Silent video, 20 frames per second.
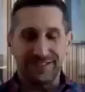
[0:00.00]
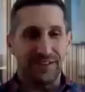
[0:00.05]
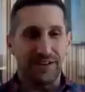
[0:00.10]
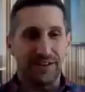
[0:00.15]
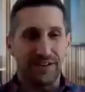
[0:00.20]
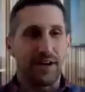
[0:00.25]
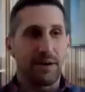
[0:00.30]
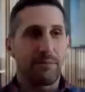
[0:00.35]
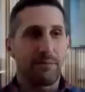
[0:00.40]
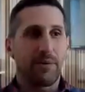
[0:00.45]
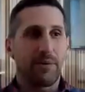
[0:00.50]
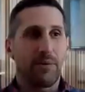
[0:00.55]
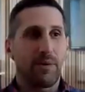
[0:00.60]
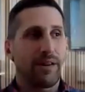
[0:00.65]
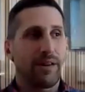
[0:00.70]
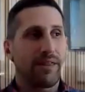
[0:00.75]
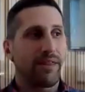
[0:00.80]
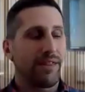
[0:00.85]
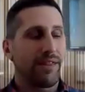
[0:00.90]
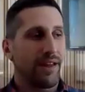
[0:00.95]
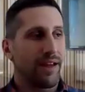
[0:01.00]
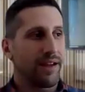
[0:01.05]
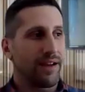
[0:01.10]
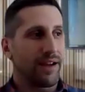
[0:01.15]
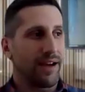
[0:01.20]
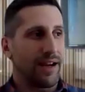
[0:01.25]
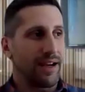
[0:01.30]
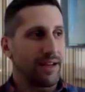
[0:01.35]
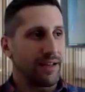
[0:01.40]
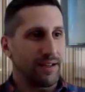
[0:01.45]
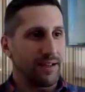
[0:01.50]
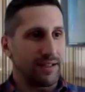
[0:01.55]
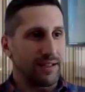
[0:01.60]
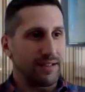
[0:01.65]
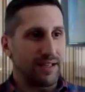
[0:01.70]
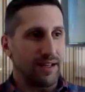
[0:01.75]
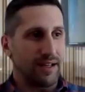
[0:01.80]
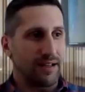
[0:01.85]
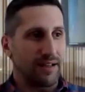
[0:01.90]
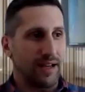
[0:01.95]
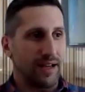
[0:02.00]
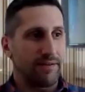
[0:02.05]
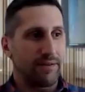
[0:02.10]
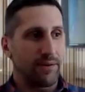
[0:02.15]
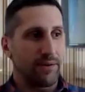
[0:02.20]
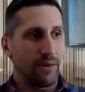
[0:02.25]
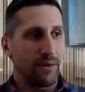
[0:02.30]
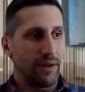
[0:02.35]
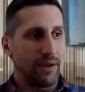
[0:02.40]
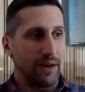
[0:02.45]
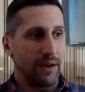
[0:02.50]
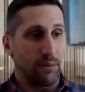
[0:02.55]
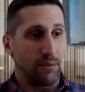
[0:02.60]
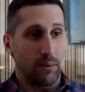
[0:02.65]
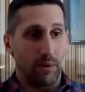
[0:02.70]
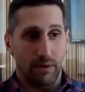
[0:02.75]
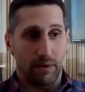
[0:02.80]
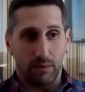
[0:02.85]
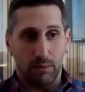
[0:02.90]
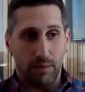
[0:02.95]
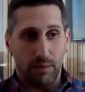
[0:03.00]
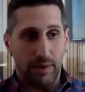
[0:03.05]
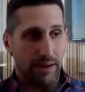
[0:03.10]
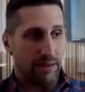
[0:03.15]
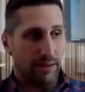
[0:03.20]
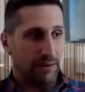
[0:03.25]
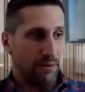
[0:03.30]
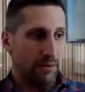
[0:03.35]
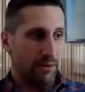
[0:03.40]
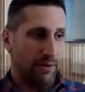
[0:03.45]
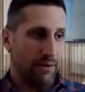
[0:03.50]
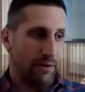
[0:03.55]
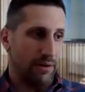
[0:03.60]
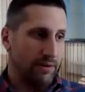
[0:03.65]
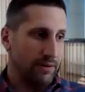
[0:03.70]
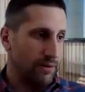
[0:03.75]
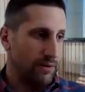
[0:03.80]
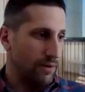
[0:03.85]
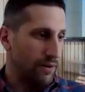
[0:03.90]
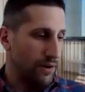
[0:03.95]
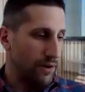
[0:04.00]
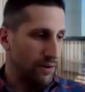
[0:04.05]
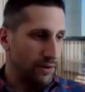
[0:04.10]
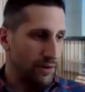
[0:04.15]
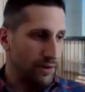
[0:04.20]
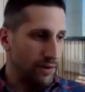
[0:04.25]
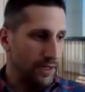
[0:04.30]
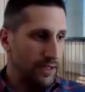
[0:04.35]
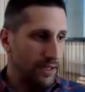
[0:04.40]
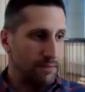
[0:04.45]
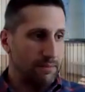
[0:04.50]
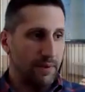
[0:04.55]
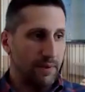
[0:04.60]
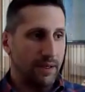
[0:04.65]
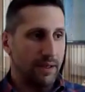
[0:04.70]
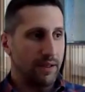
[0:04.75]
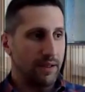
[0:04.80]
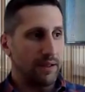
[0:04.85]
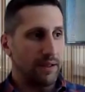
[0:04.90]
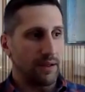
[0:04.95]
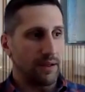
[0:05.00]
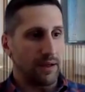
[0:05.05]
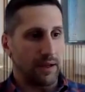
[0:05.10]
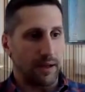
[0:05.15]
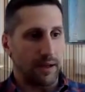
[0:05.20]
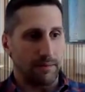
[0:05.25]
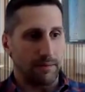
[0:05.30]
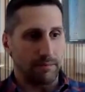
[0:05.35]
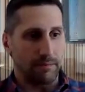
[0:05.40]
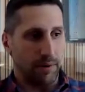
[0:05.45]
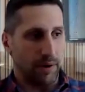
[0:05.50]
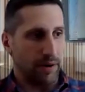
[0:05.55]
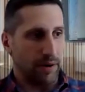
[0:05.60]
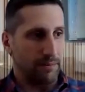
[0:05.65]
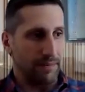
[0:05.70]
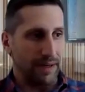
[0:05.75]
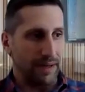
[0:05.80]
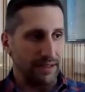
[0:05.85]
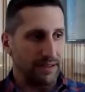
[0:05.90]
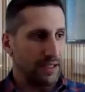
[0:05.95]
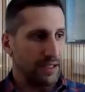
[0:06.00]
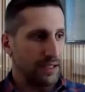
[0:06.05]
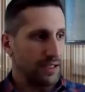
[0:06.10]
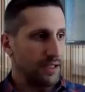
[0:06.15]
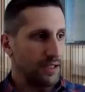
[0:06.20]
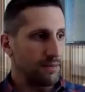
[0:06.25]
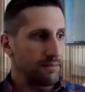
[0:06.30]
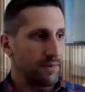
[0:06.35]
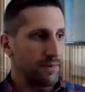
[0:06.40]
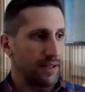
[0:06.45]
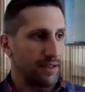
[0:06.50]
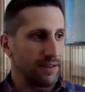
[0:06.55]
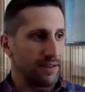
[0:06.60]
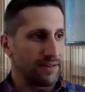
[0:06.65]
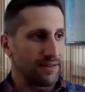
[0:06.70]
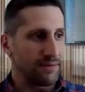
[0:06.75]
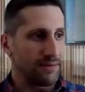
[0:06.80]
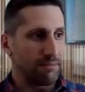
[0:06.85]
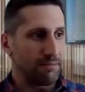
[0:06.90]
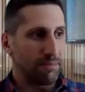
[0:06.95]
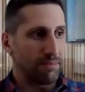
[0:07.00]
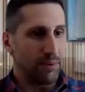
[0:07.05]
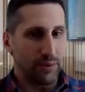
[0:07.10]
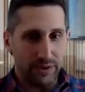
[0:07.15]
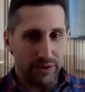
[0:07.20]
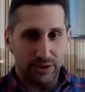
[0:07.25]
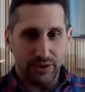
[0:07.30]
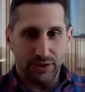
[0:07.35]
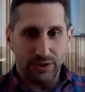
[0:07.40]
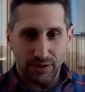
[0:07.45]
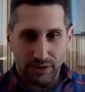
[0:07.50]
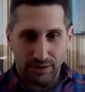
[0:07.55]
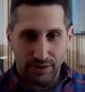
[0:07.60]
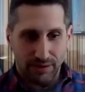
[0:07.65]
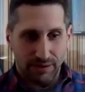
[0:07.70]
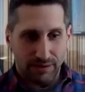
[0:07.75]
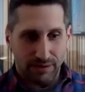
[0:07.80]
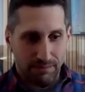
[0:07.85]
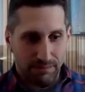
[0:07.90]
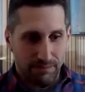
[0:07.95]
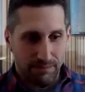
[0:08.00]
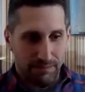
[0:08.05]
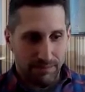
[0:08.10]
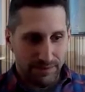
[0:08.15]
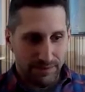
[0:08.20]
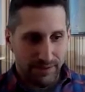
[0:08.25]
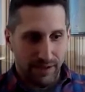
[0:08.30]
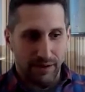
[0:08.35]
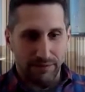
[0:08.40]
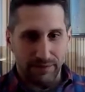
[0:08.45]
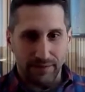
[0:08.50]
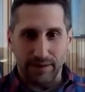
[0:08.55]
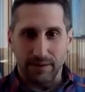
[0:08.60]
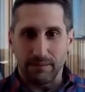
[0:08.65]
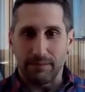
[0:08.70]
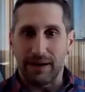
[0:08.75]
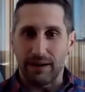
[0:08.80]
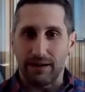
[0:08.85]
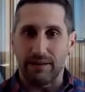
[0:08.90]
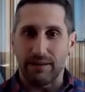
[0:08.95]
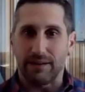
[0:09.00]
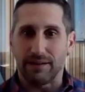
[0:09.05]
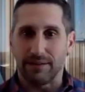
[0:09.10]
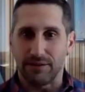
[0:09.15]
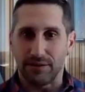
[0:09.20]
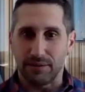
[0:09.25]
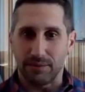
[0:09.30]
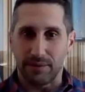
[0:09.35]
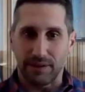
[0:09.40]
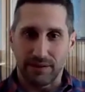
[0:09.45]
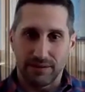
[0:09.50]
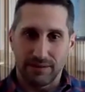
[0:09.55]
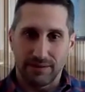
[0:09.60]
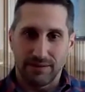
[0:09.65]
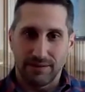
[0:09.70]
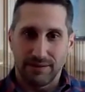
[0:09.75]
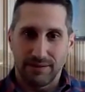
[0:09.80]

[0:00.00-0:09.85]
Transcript: It's the number one thing I tell everyone I work with or underneath me, part of my team is put yourself in the mind of the consumer.